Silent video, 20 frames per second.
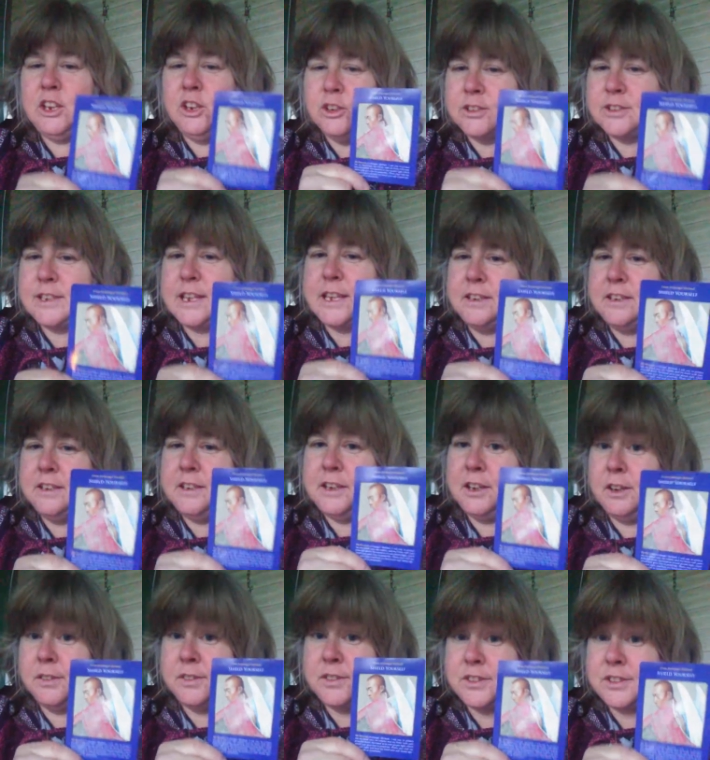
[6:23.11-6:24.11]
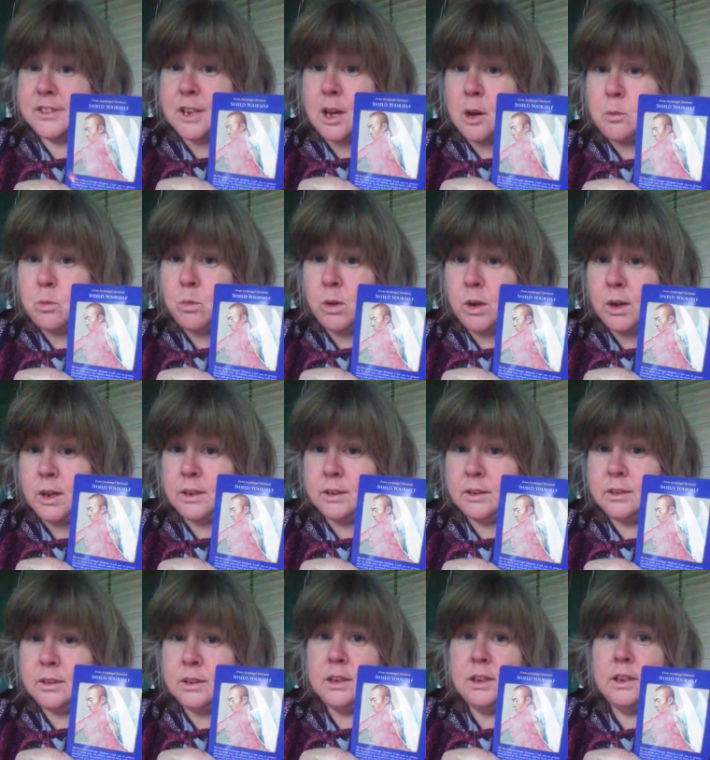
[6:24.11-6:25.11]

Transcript: you're taking care of someone,